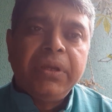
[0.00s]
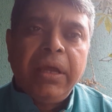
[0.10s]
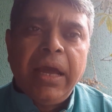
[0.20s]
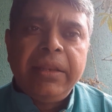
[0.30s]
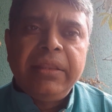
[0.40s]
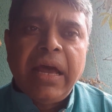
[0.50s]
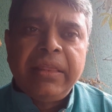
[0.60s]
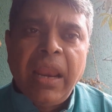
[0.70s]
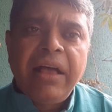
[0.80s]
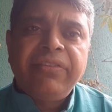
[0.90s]
at
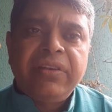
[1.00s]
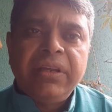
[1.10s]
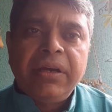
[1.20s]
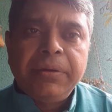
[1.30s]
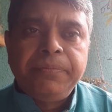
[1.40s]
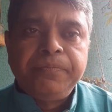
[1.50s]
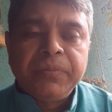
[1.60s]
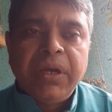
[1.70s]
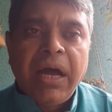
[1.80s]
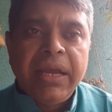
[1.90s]
the last,
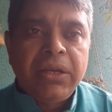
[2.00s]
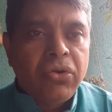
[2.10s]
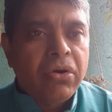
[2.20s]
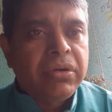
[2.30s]
I talked